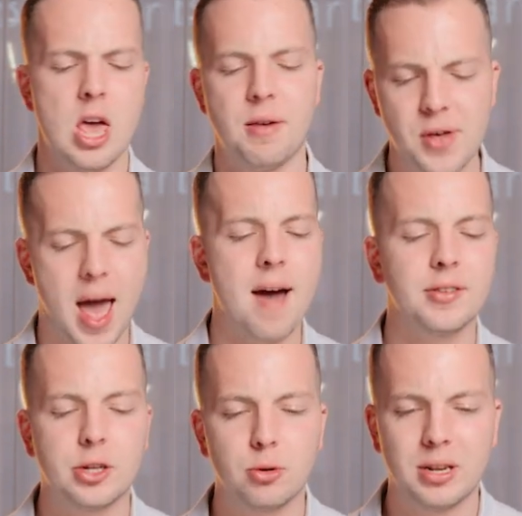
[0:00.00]
If you have a
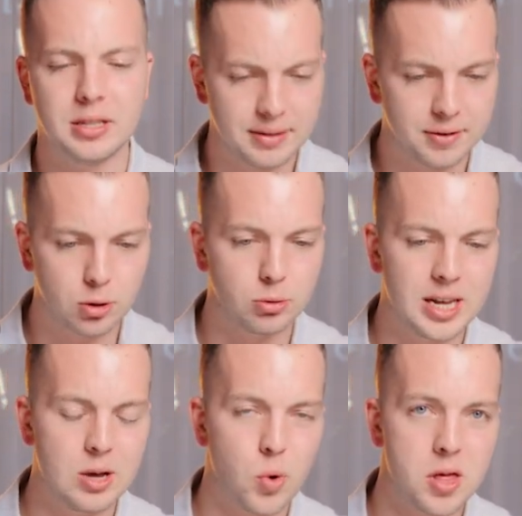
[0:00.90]
little bit of
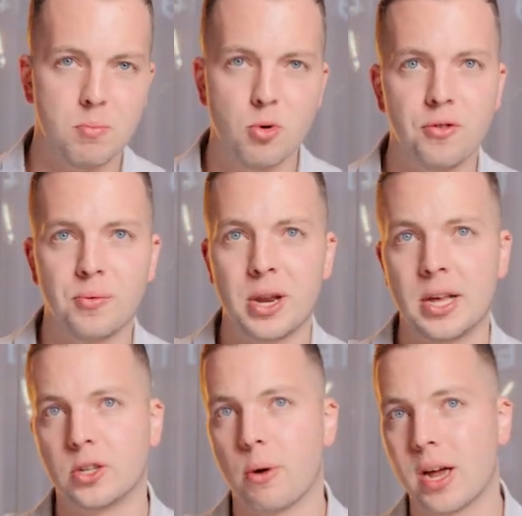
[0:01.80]
difficulty where the movement
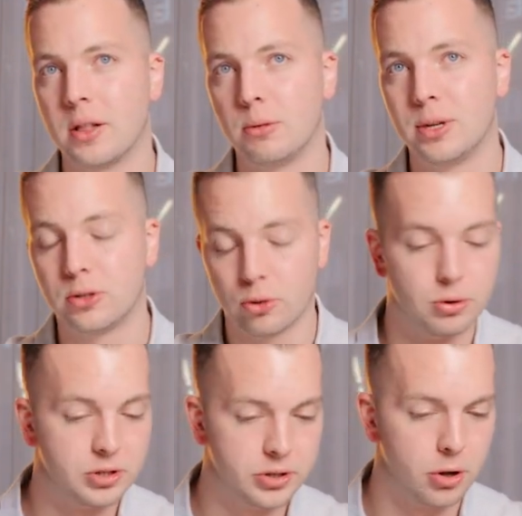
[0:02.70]
is going a little bit too
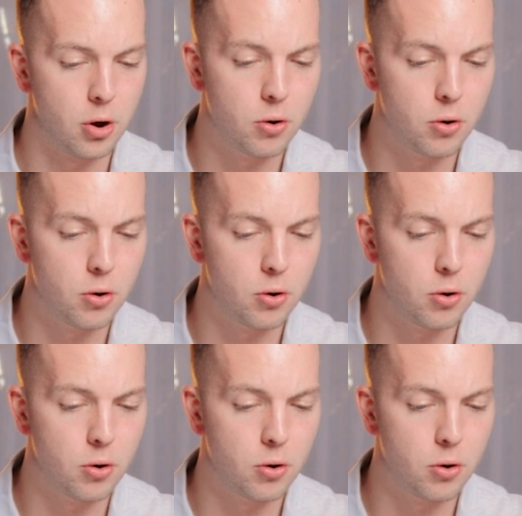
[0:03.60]
slow